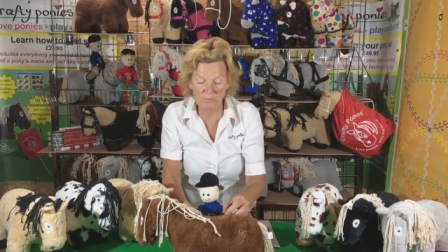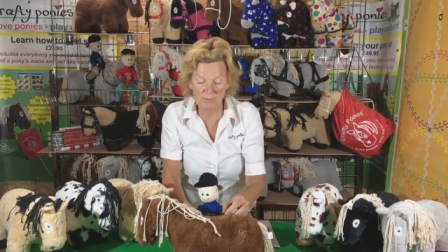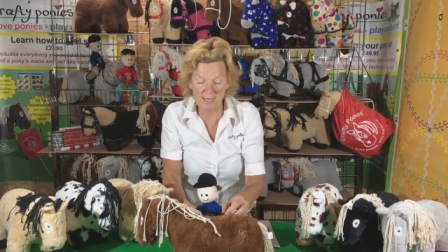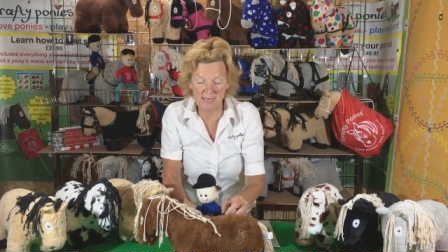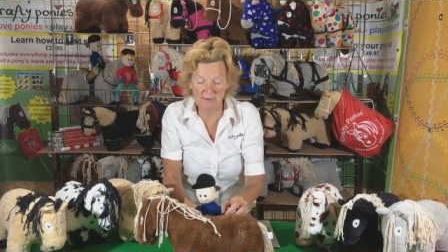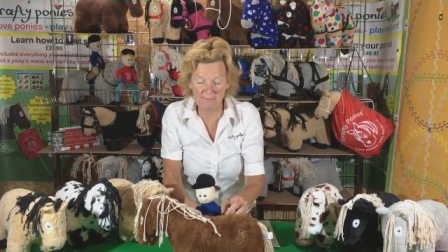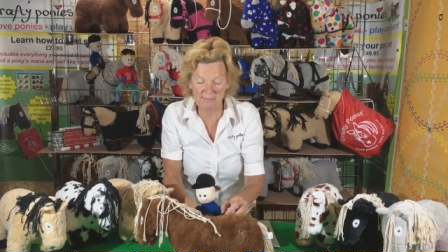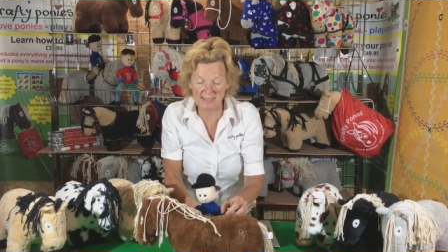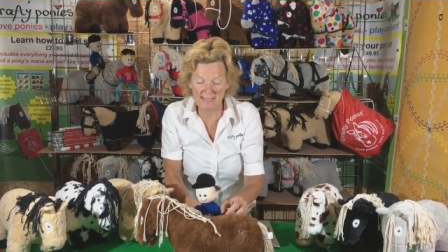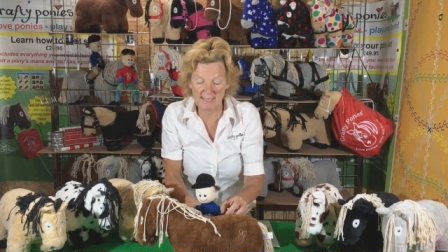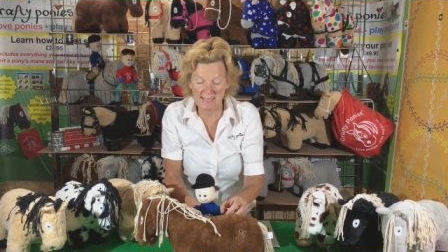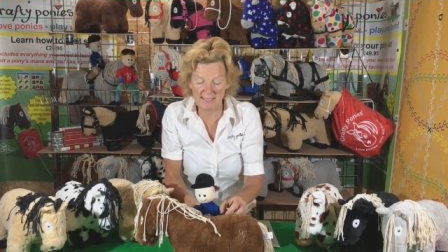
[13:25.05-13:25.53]

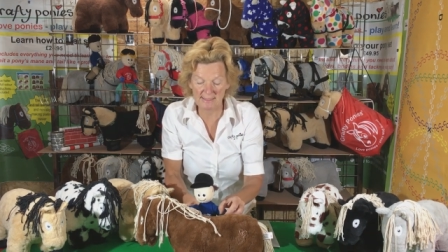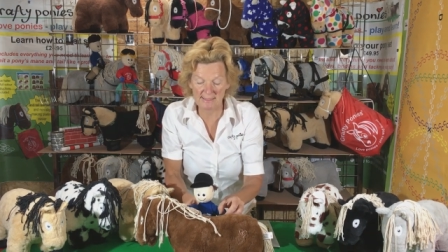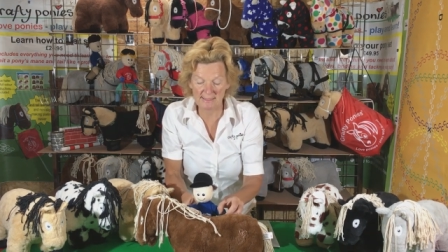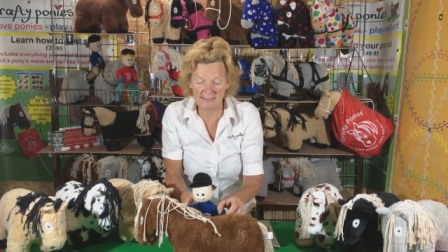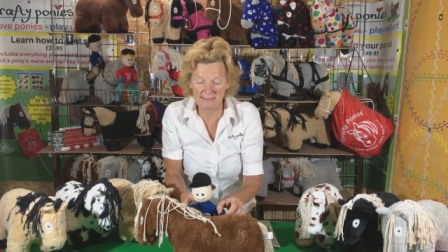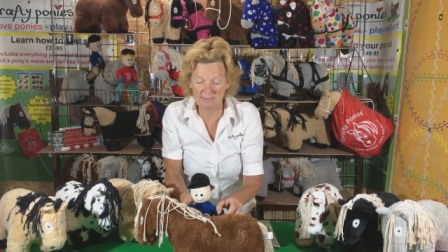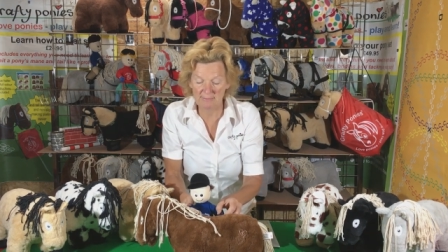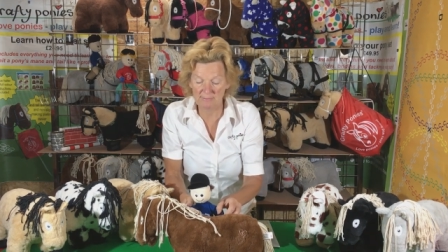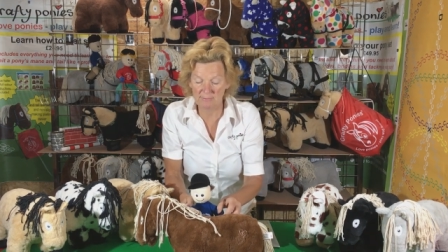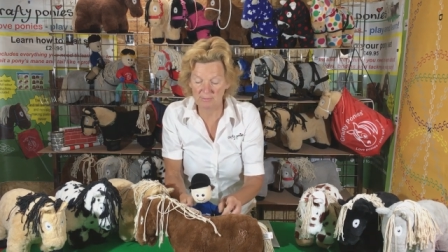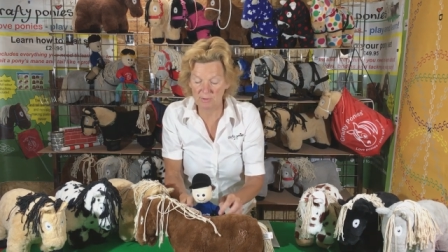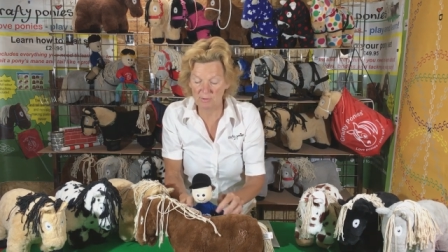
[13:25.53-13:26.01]
where he
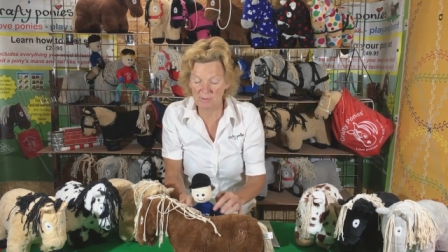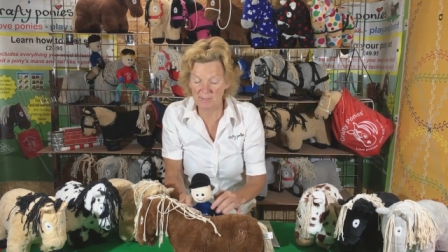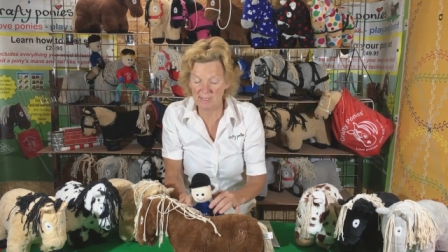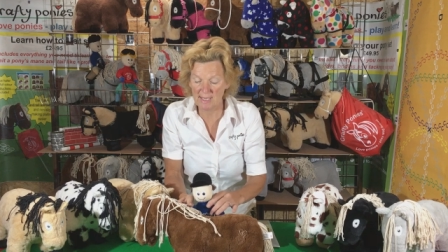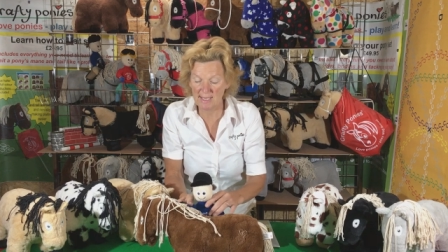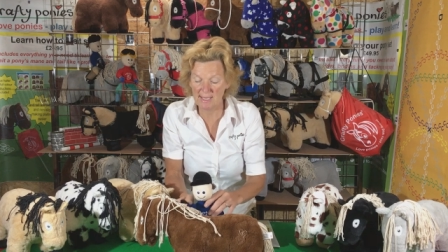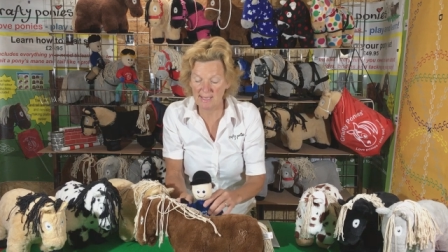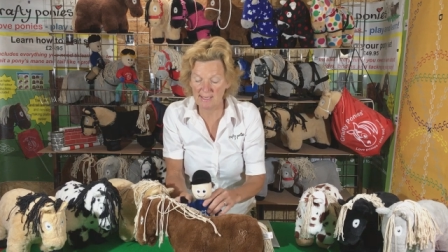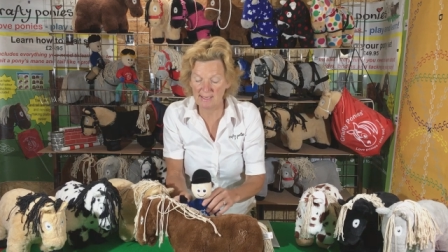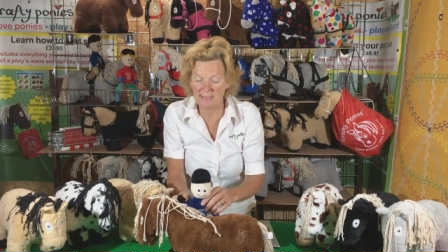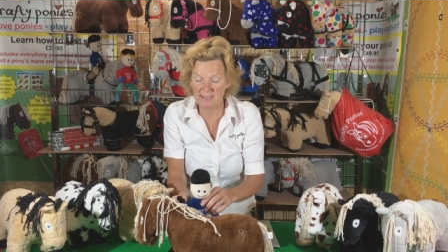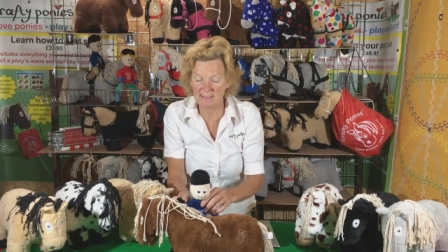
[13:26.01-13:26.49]
is.
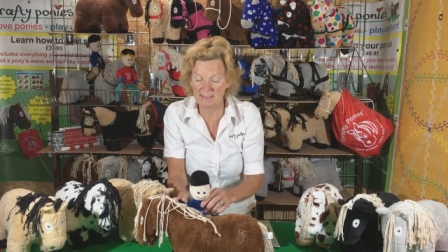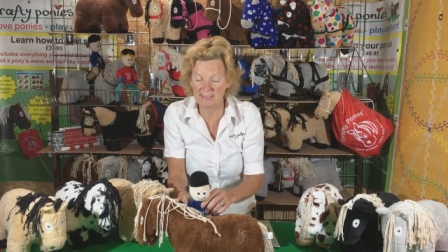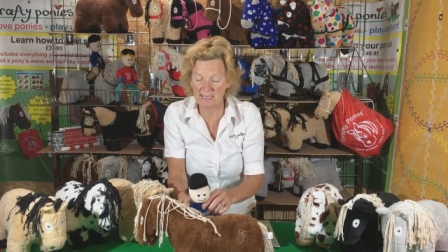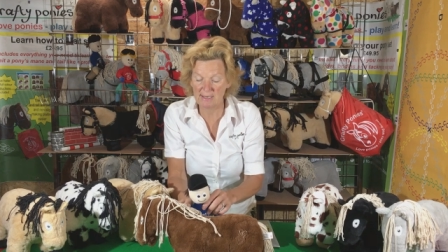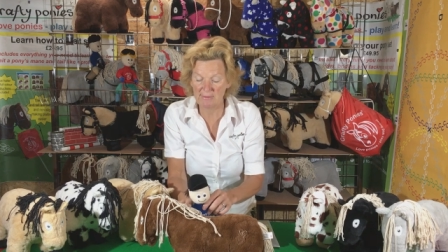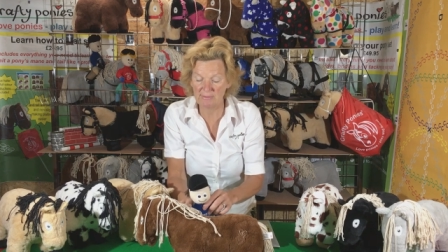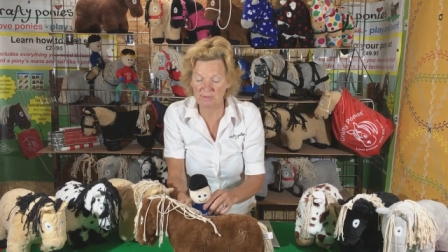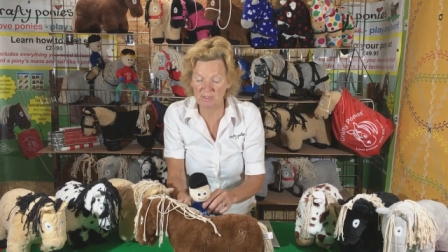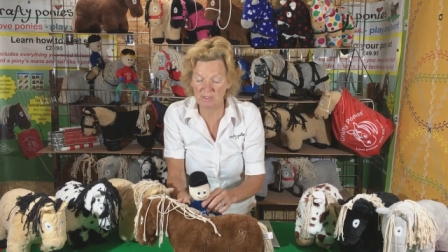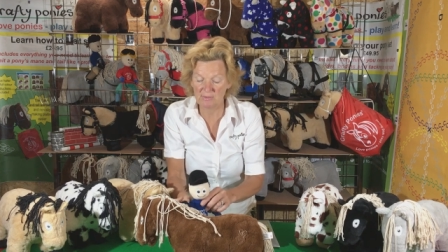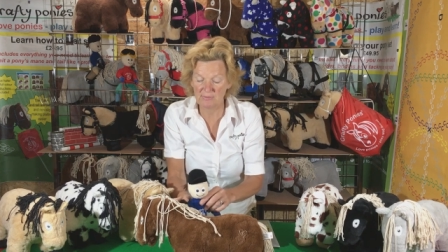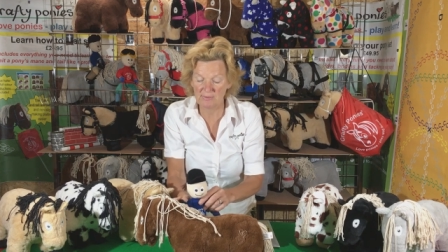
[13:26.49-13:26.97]
Okay, and
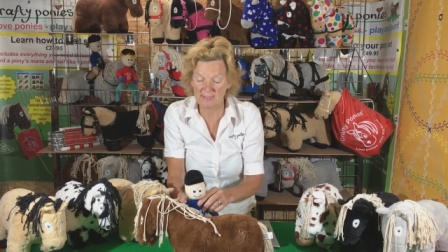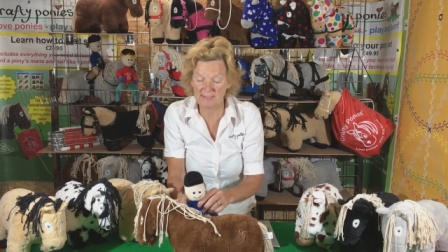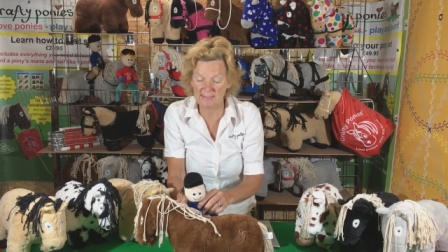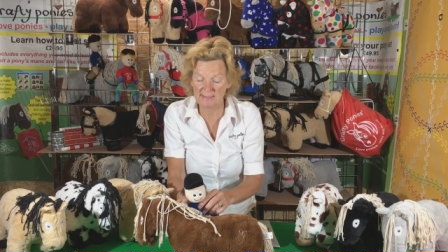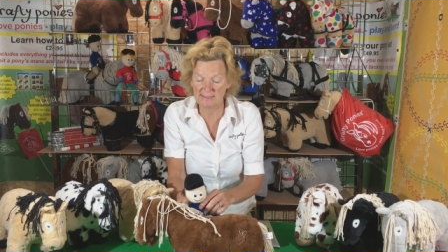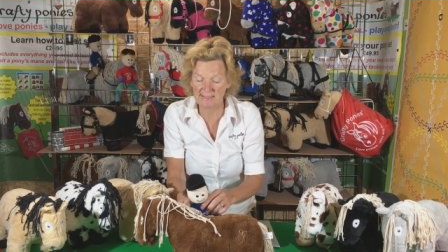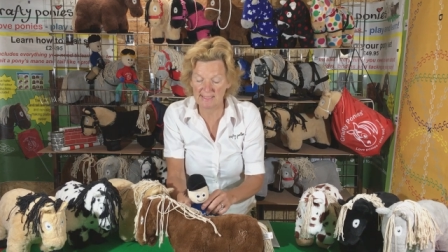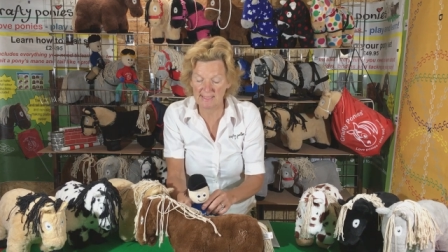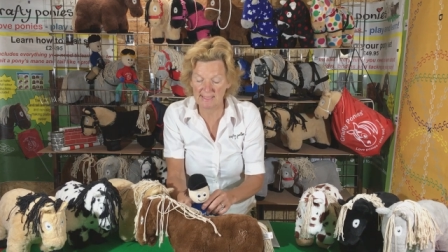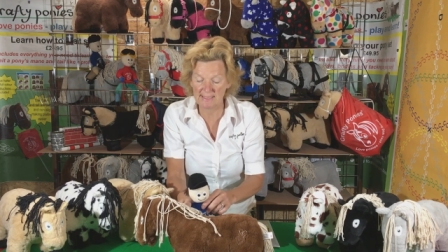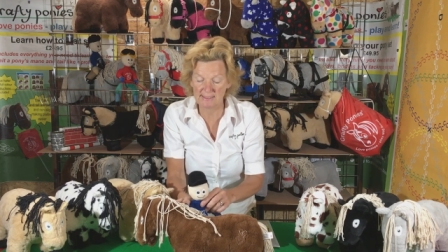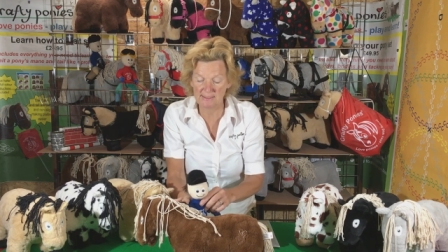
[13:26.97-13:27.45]
now he's on this
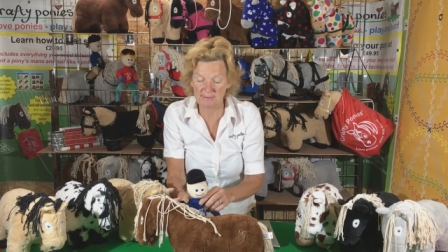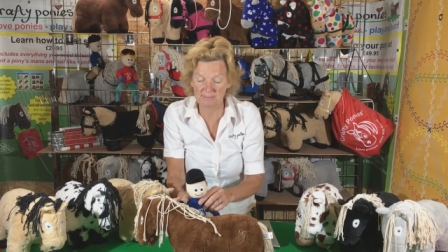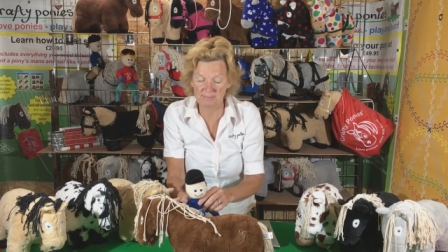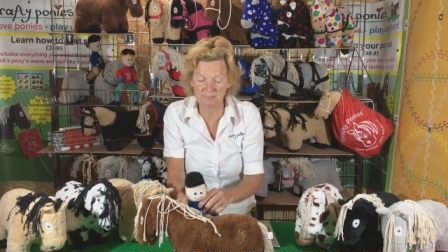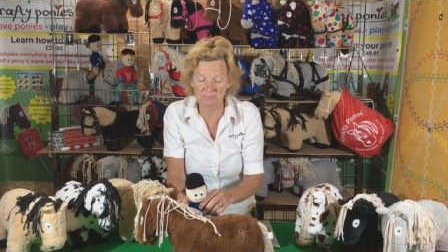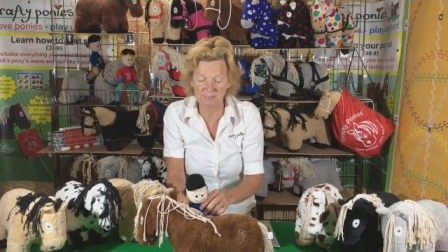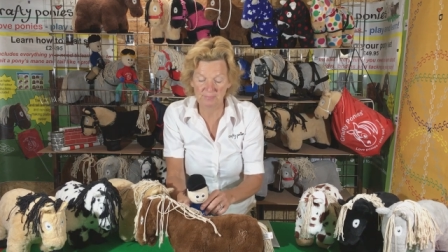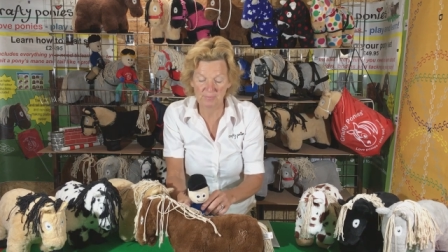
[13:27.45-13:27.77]
side.